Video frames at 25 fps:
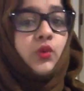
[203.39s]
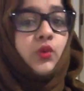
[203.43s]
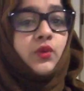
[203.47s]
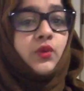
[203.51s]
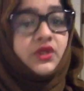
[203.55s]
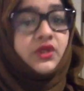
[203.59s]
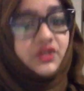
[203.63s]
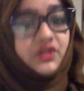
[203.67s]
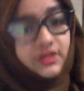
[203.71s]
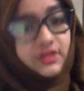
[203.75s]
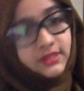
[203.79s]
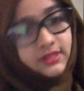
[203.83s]

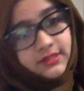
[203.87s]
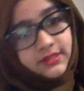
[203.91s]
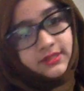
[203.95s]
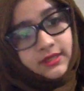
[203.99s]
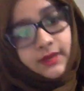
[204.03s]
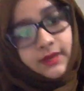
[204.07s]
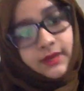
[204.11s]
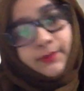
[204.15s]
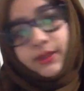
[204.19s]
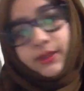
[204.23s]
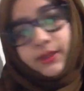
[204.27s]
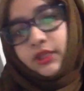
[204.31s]
which is
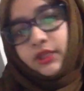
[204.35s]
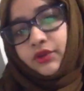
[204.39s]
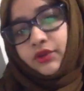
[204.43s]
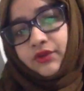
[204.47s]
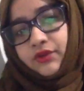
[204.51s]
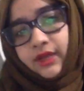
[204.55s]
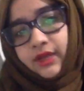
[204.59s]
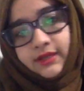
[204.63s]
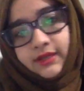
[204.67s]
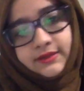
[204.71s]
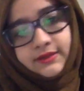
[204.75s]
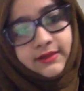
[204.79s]

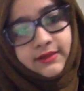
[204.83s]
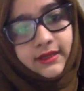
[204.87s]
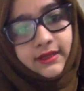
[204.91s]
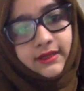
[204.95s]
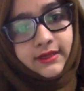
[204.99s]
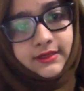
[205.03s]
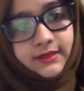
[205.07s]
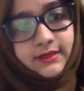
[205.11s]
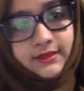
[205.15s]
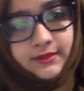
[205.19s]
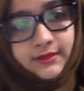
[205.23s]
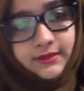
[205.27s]

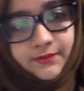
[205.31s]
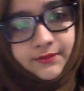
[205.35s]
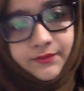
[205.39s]
methotrexate.